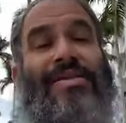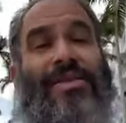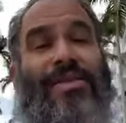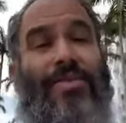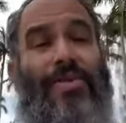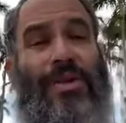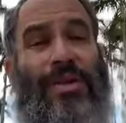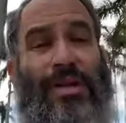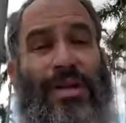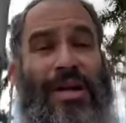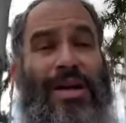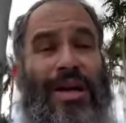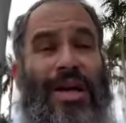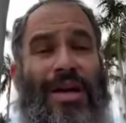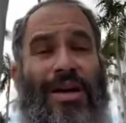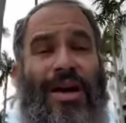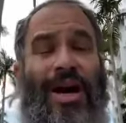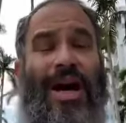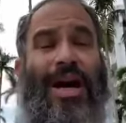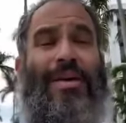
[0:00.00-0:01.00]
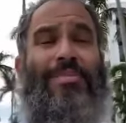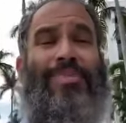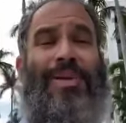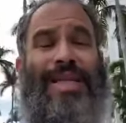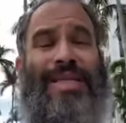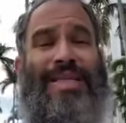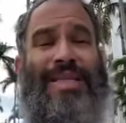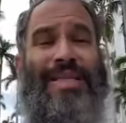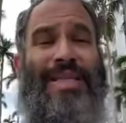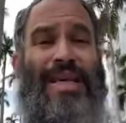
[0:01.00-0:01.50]
When God
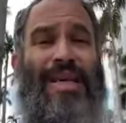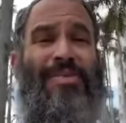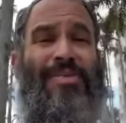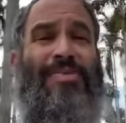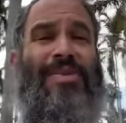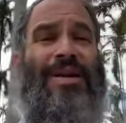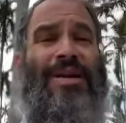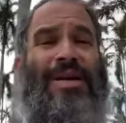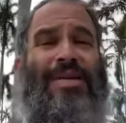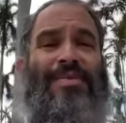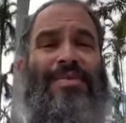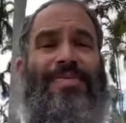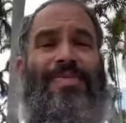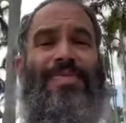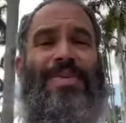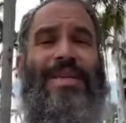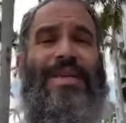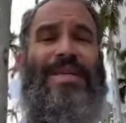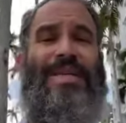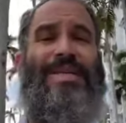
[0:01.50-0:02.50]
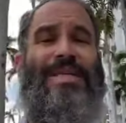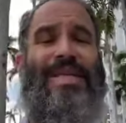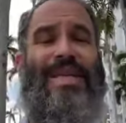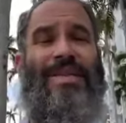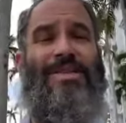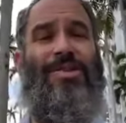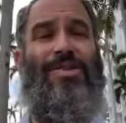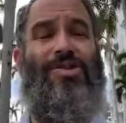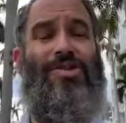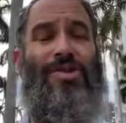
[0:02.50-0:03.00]
blesses Abraham, he
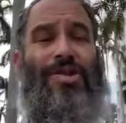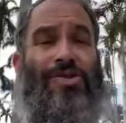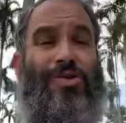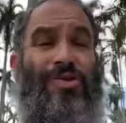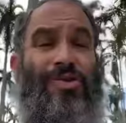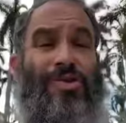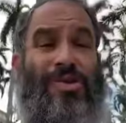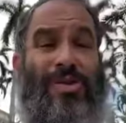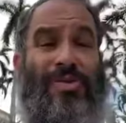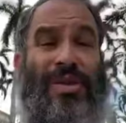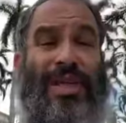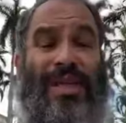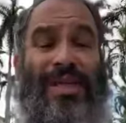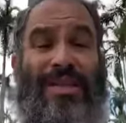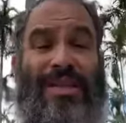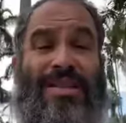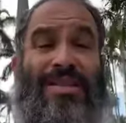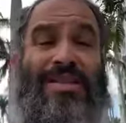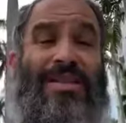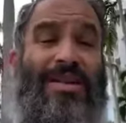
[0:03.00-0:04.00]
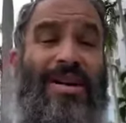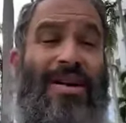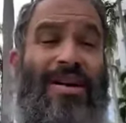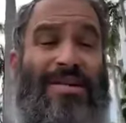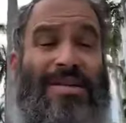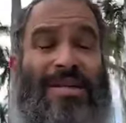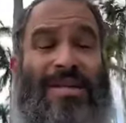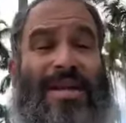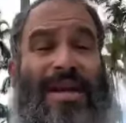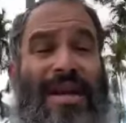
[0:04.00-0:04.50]
says, your children shall be like the
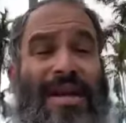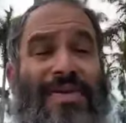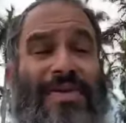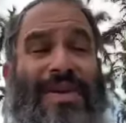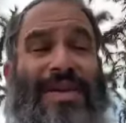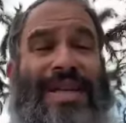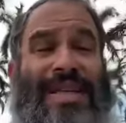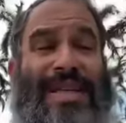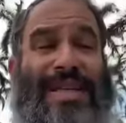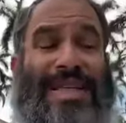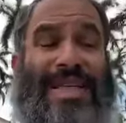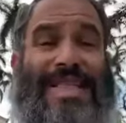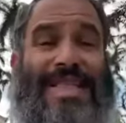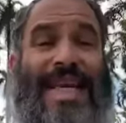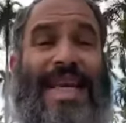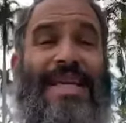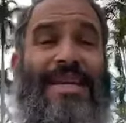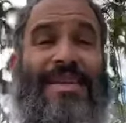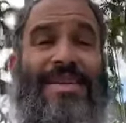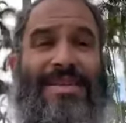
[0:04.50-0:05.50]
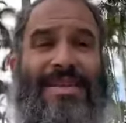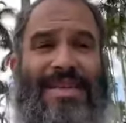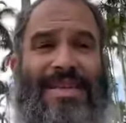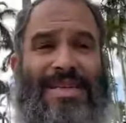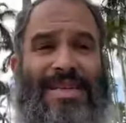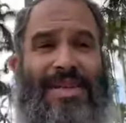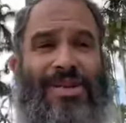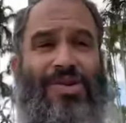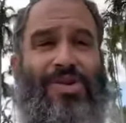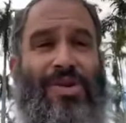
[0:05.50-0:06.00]
stars in the heaven and the sand on the
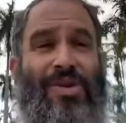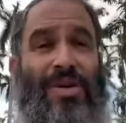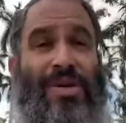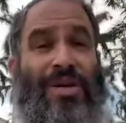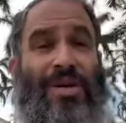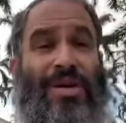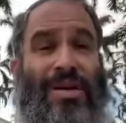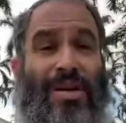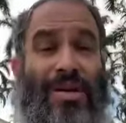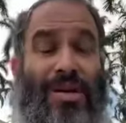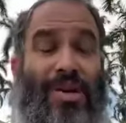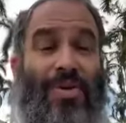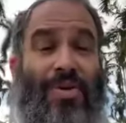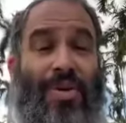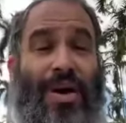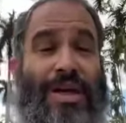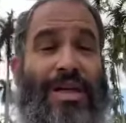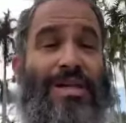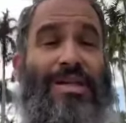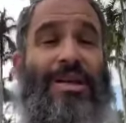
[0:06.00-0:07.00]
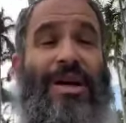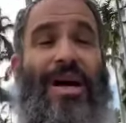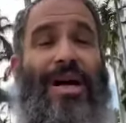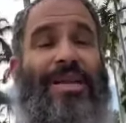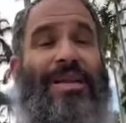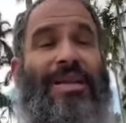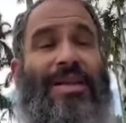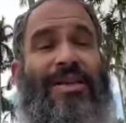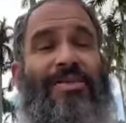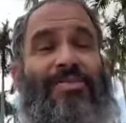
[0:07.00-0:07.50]
seashore. Why does God
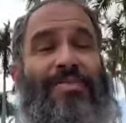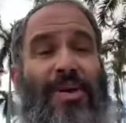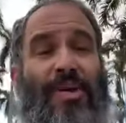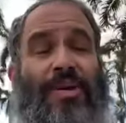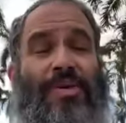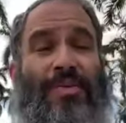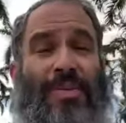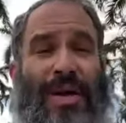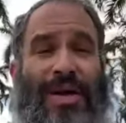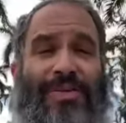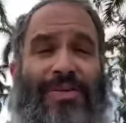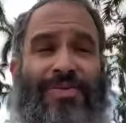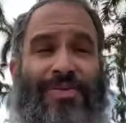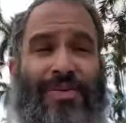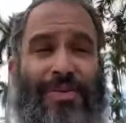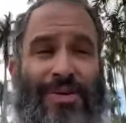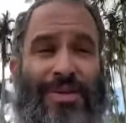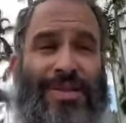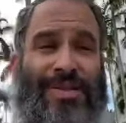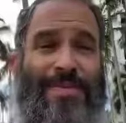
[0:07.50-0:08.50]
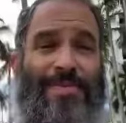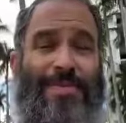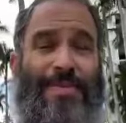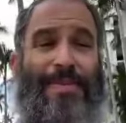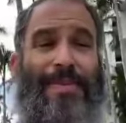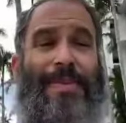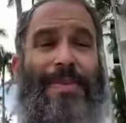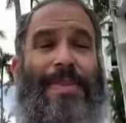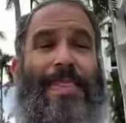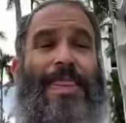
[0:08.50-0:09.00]
give both
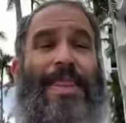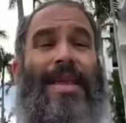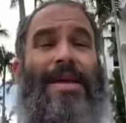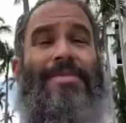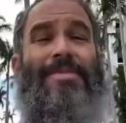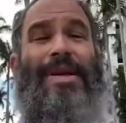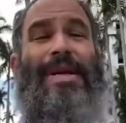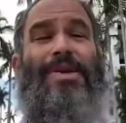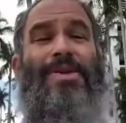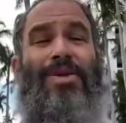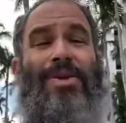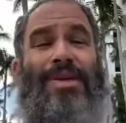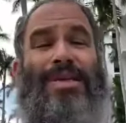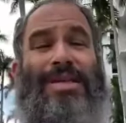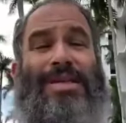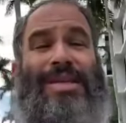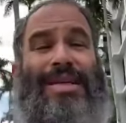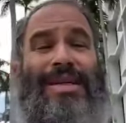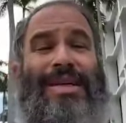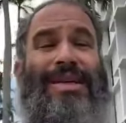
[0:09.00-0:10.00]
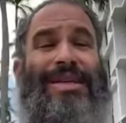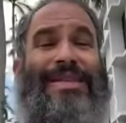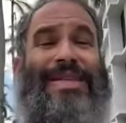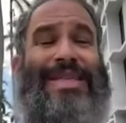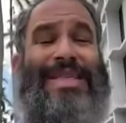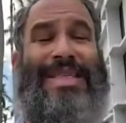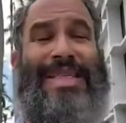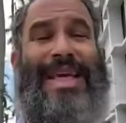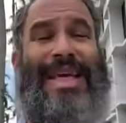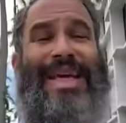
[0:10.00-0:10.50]
metaphors? Because the
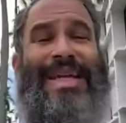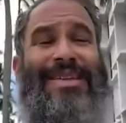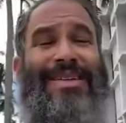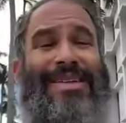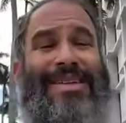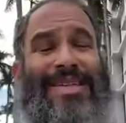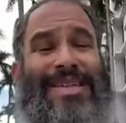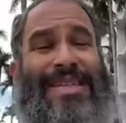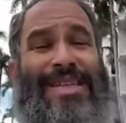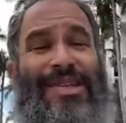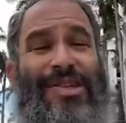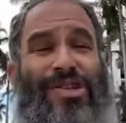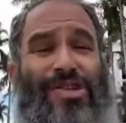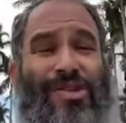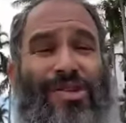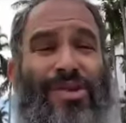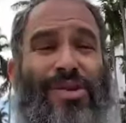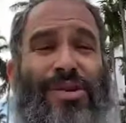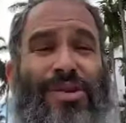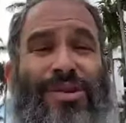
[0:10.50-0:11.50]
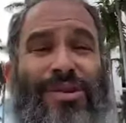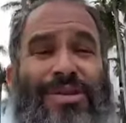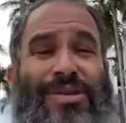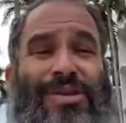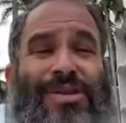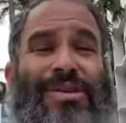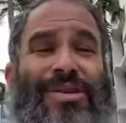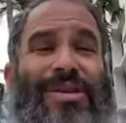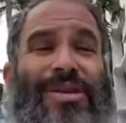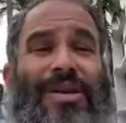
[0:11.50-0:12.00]
sand on the
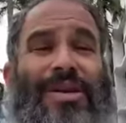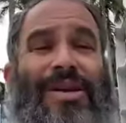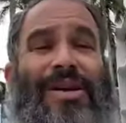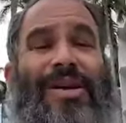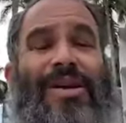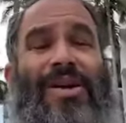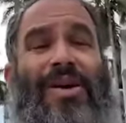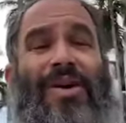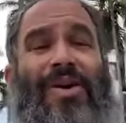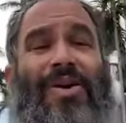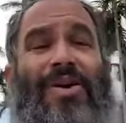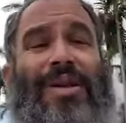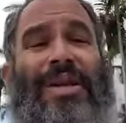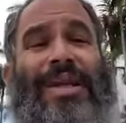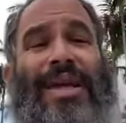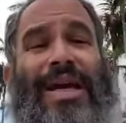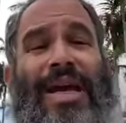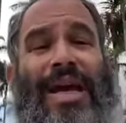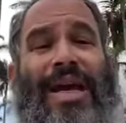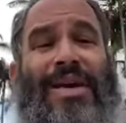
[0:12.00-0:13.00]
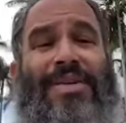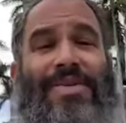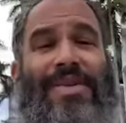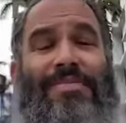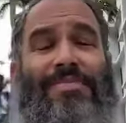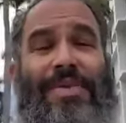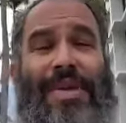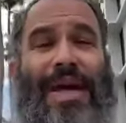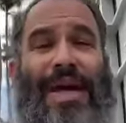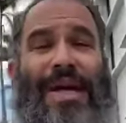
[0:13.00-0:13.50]
seashores only have
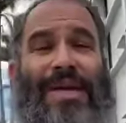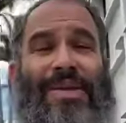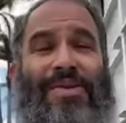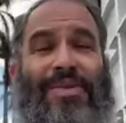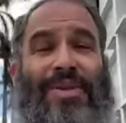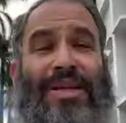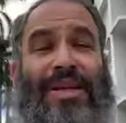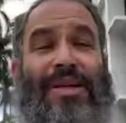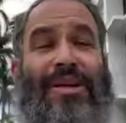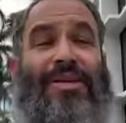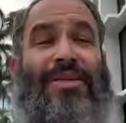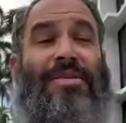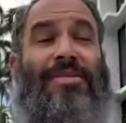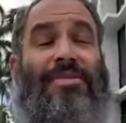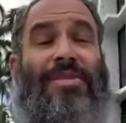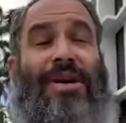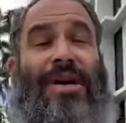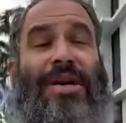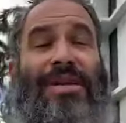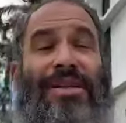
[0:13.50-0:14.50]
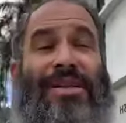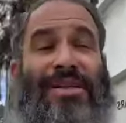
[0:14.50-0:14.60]
impact when they are combined